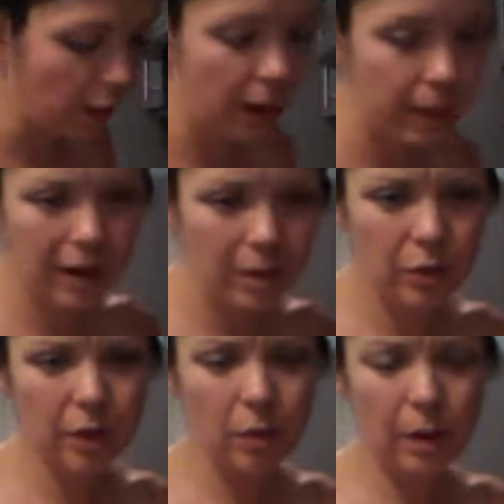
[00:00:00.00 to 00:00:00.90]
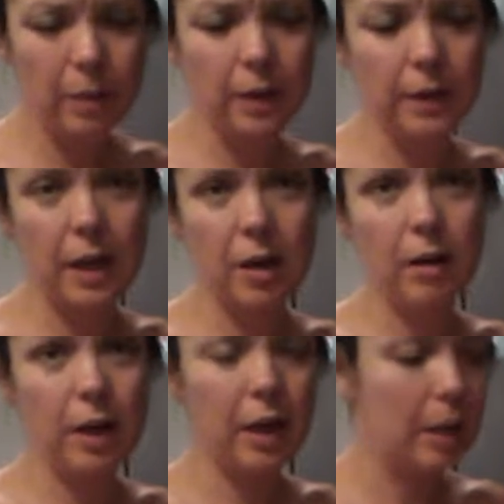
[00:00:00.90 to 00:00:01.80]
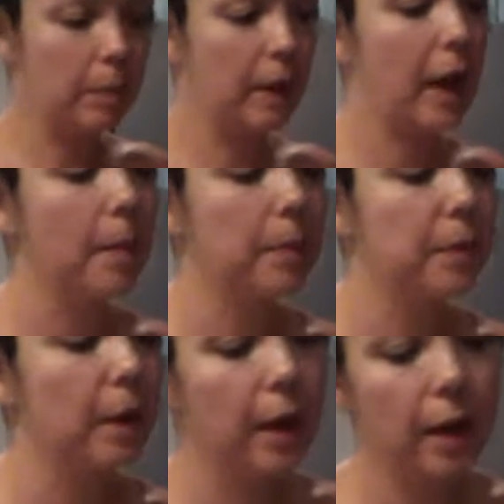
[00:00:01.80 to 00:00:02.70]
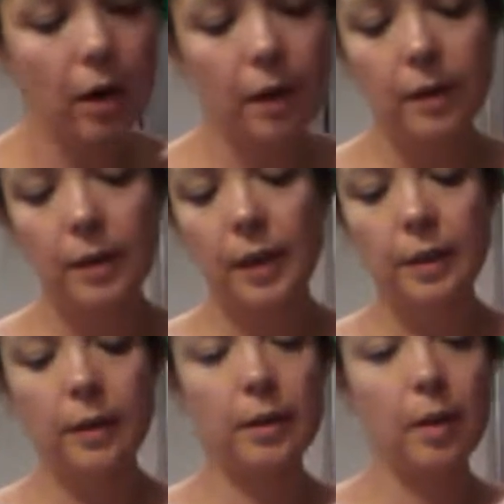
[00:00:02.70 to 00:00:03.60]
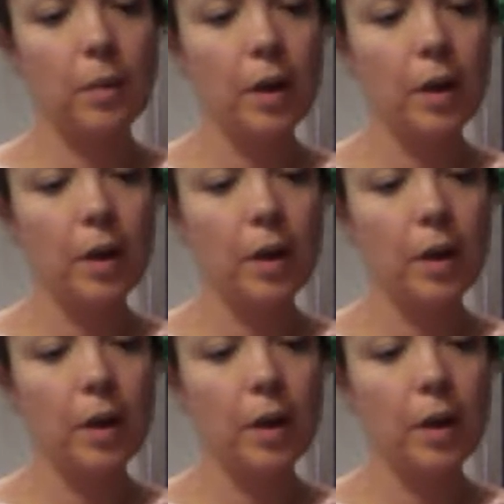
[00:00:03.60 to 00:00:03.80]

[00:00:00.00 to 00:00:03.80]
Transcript: and then I'm just going to wipe these down and keep the caps right here and then slice these up.